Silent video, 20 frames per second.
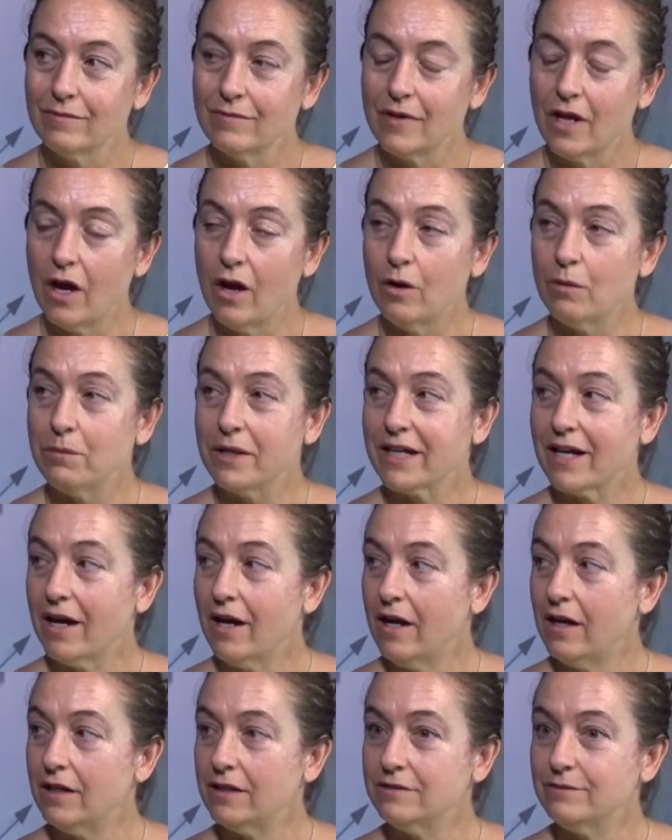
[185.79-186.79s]
Oh my
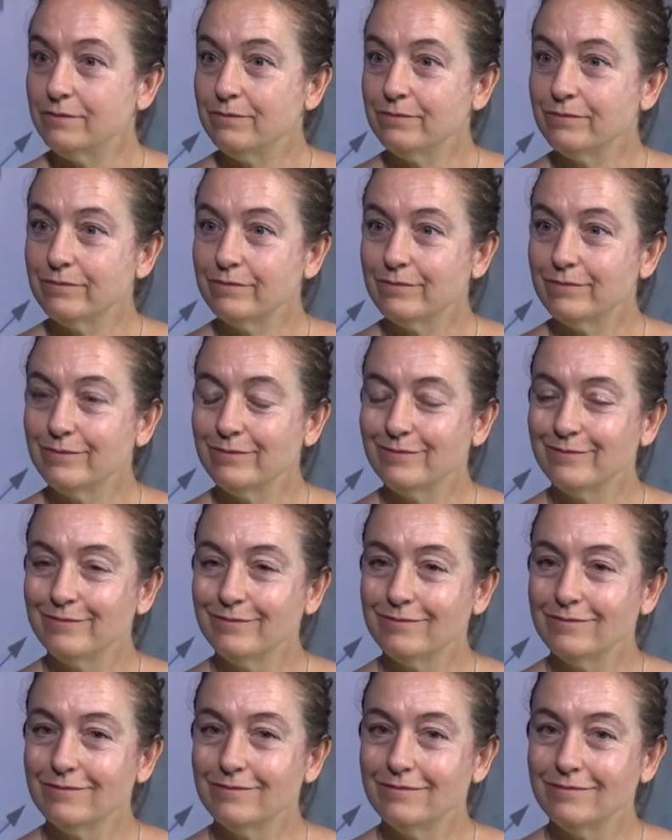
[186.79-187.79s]
God.
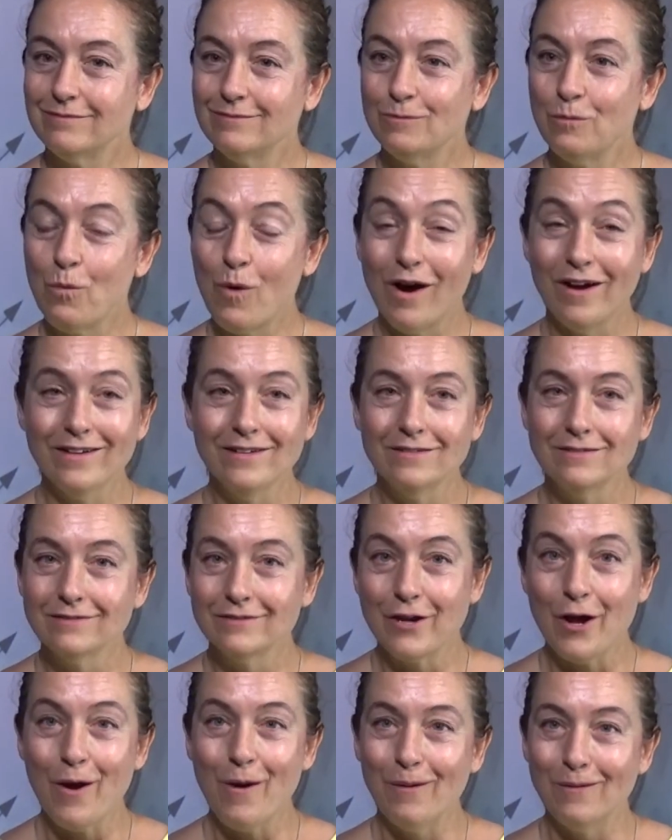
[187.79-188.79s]
One?
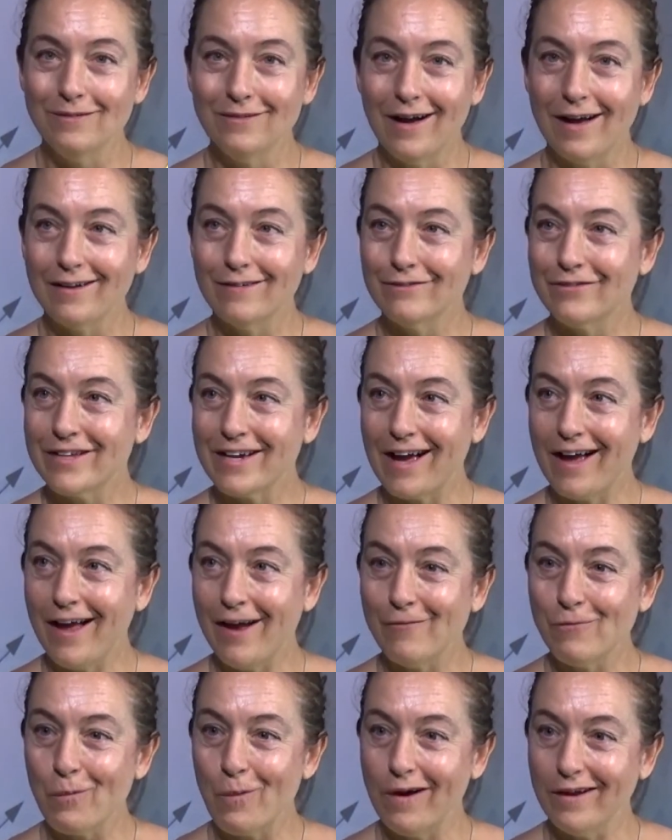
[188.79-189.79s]
No, I don't think I
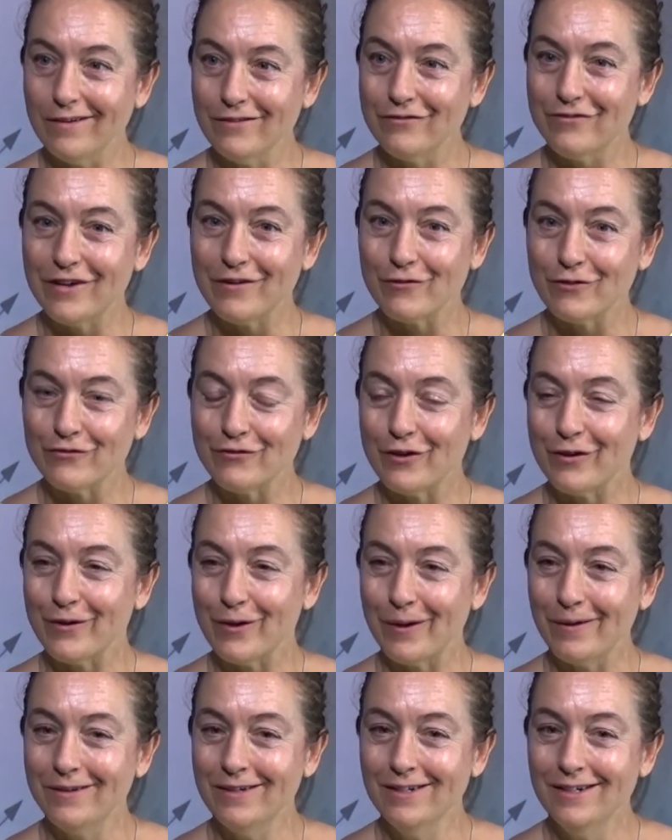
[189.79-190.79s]
have one favorite
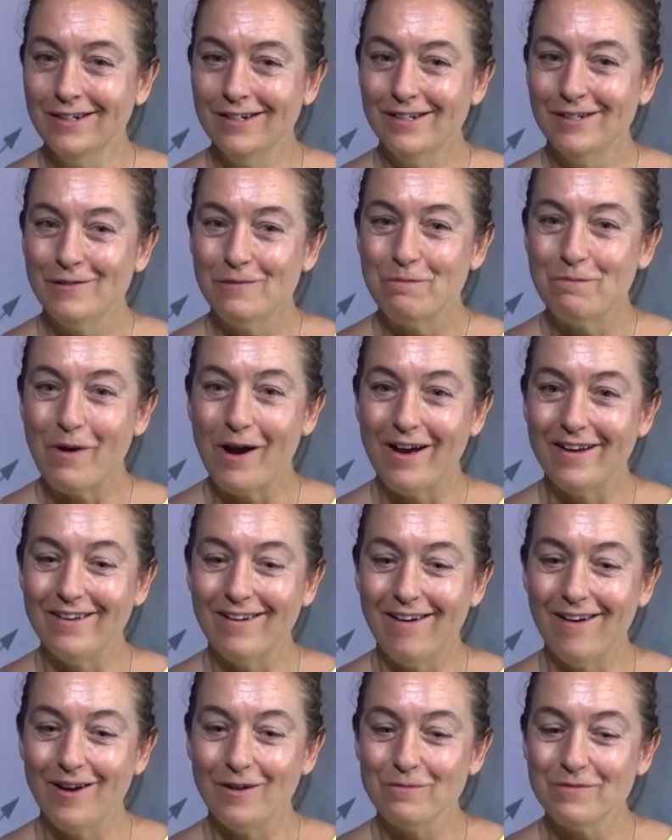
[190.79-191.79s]
photo. But
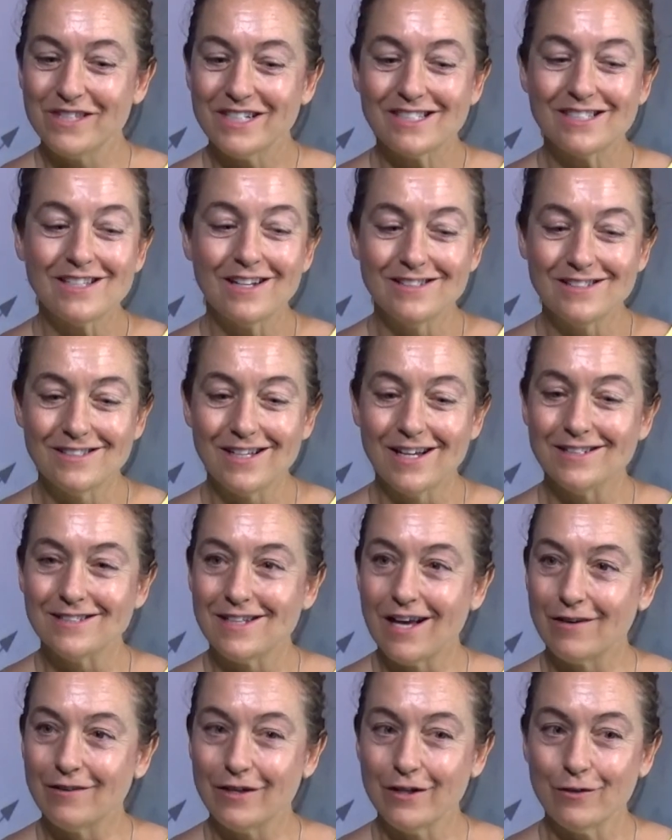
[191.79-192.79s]
the sunsets
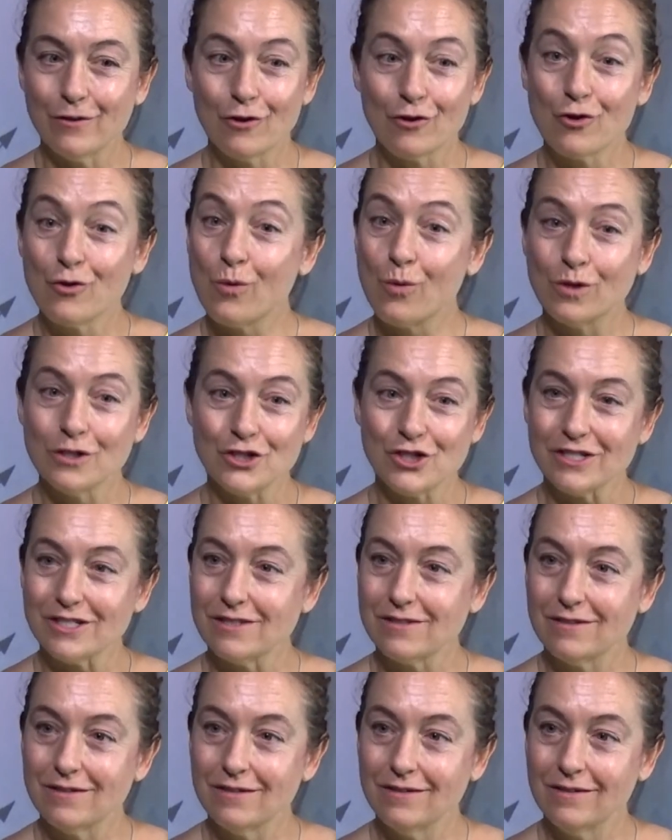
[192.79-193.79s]
out here are
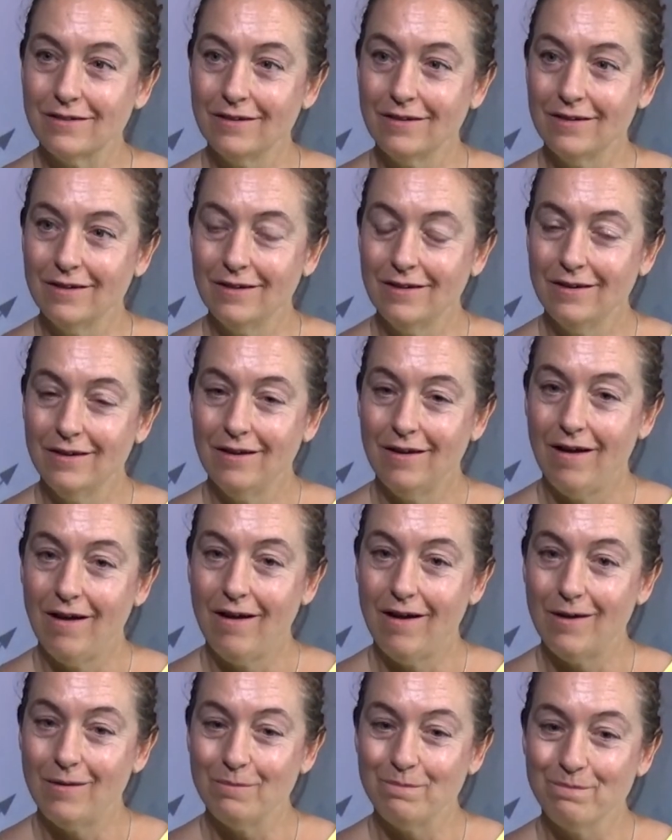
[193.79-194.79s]
gorgeous.
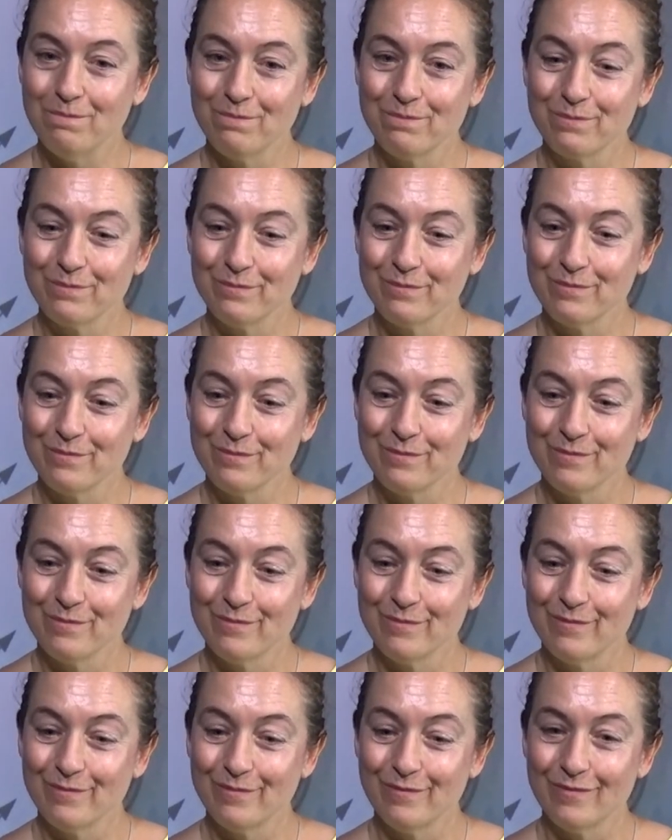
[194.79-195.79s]
And
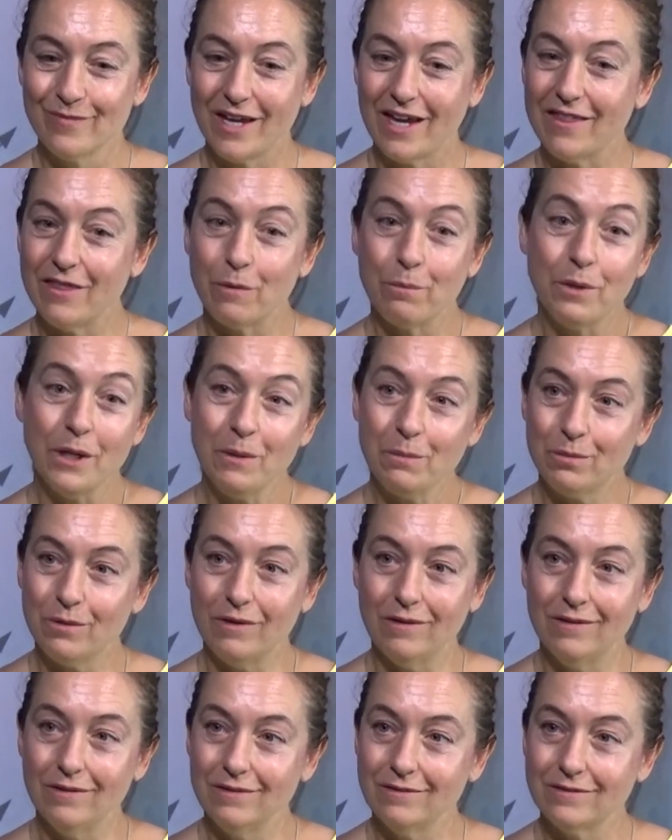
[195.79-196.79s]
the
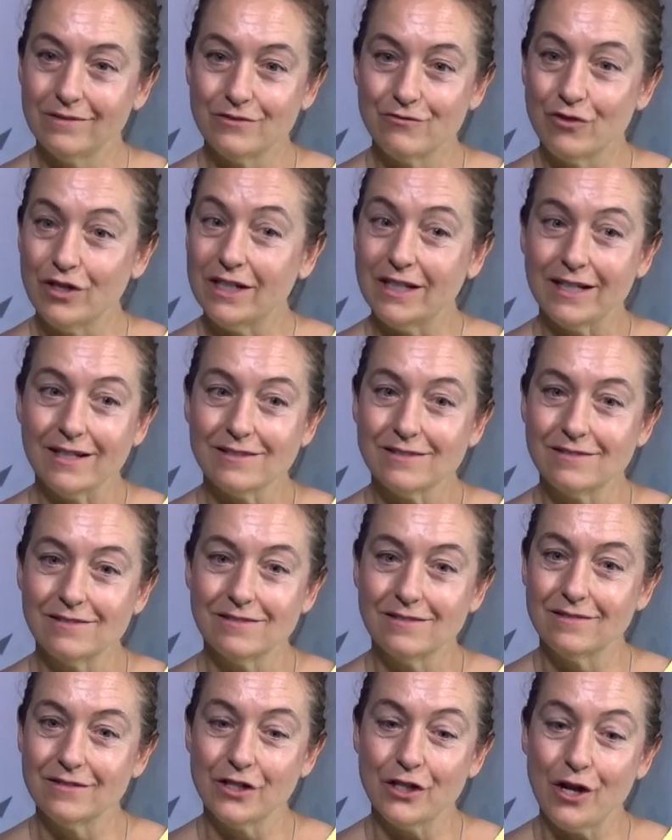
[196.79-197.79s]
people, really, it's,
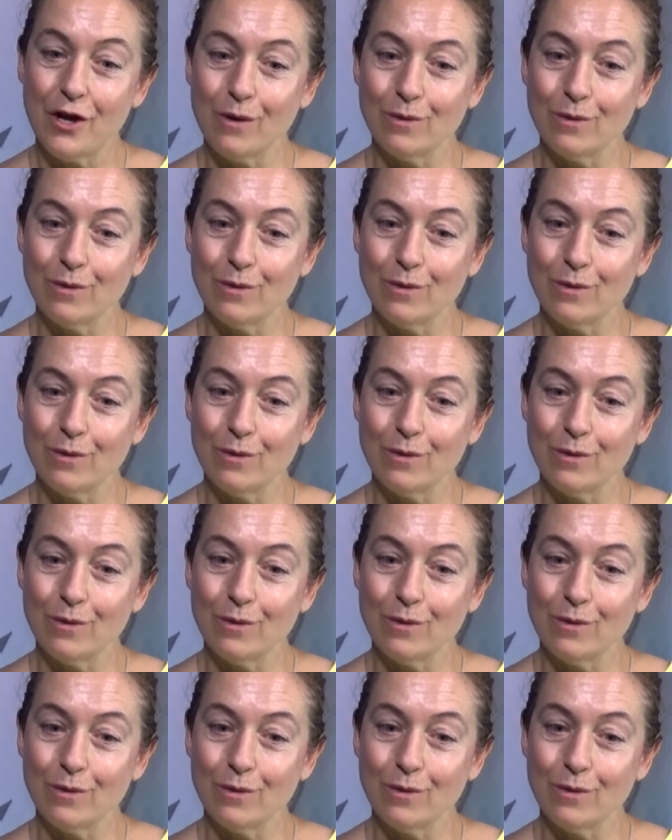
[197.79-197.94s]
you